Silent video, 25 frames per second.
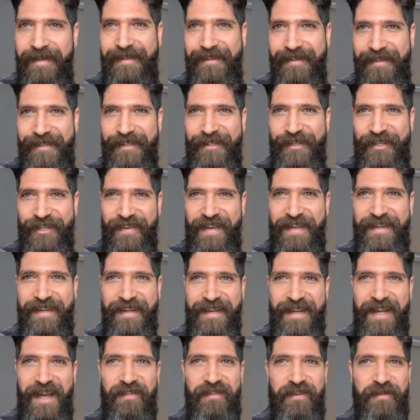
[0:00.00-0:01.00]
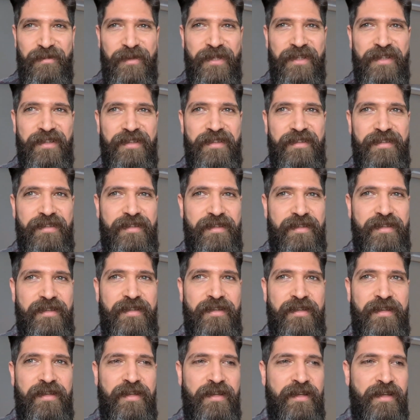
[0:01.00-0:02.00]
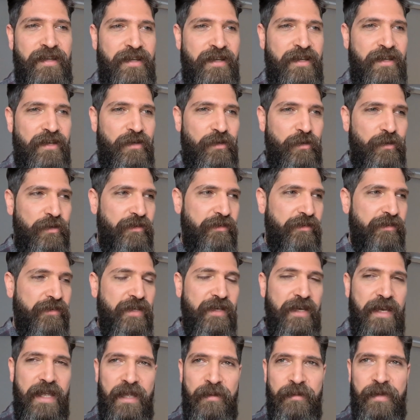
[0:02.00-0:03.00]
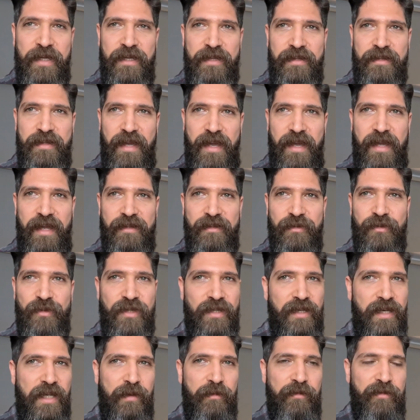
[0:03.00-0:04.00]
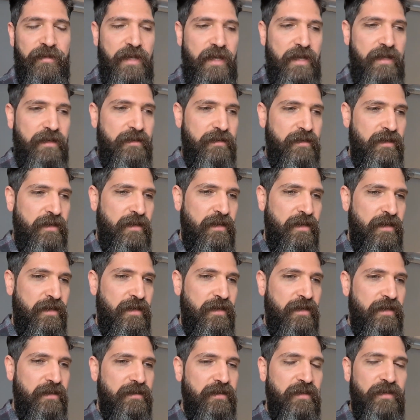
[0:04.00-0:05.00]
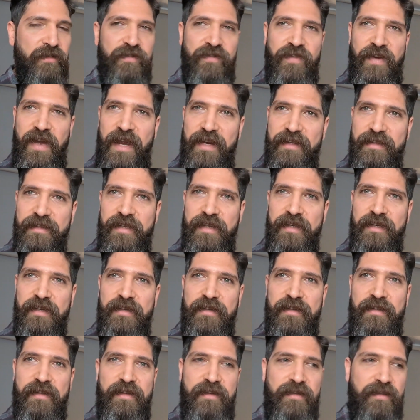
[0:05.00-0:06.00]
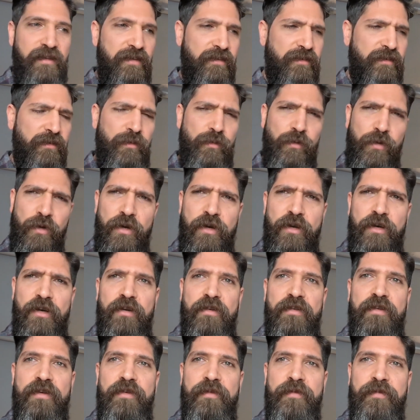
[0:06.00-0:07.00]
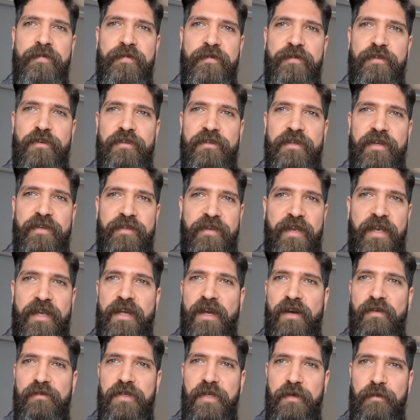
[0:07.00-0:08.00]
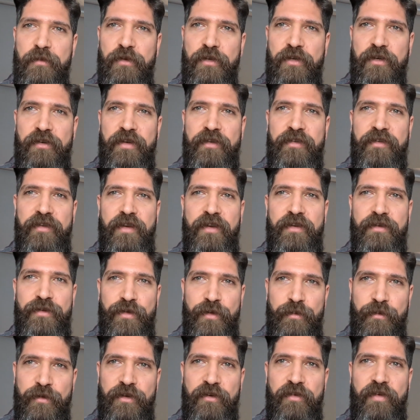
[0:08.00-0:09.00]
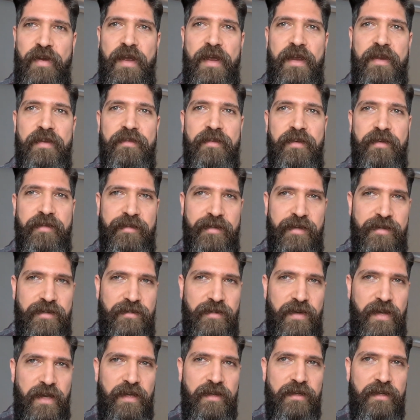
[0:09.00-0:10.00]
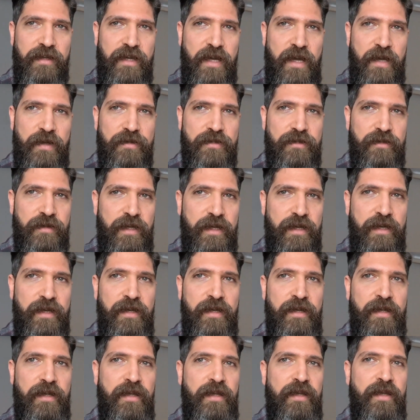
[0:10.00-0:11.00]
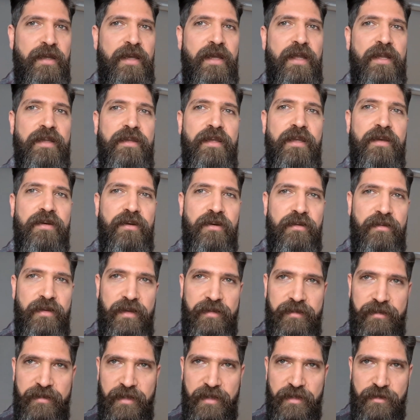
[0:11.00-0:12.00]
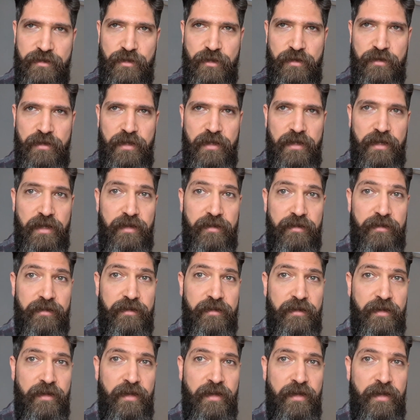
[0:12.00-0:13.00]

The Ukrainian government who claims that it is fighting this war for the sake of democracy and human rights, etc., in the country, and then arresting journalists.